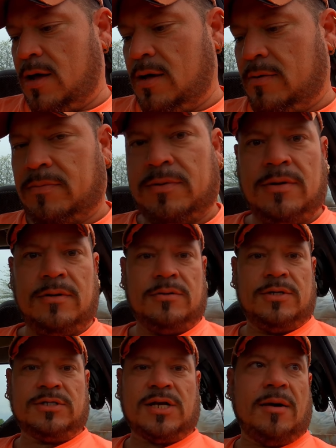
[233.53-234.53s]
uh,
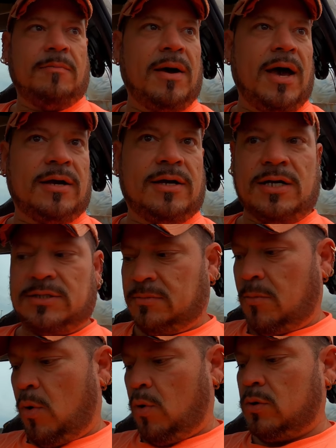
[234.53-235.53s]
just got back got
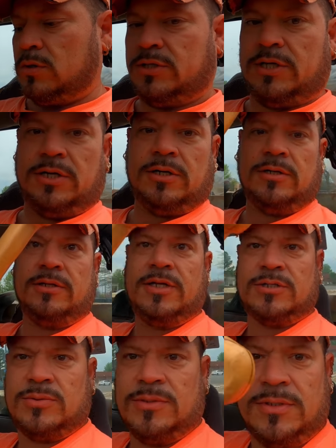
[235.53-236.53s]
some oars here and this